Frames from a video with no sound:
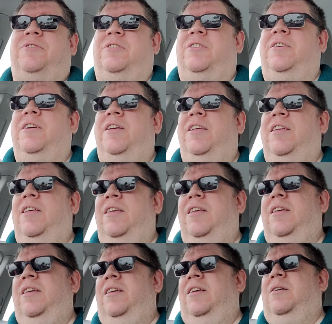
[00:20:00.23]
for
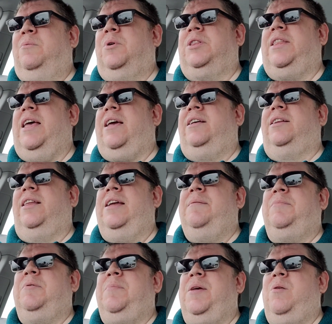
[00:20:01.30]
what they
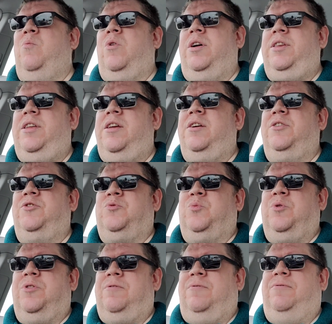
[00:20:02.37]
claim to be 1 year's
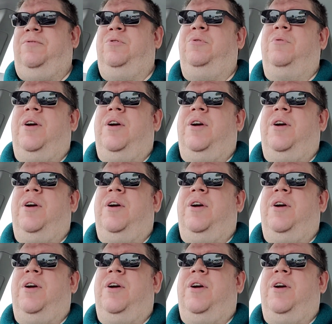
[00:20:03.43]
worth of food